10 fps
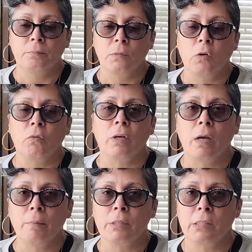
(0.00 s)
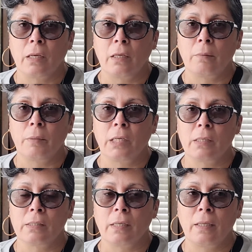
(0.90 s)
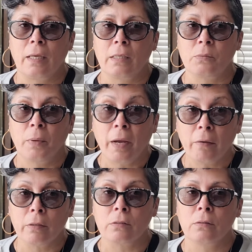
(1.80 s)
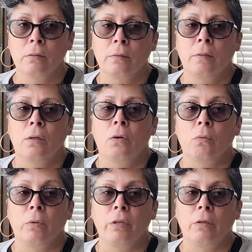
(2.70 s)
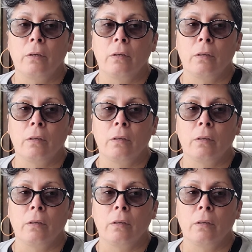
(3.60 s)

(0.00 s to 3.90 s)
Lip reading: overcompensating, because I think as parents, we,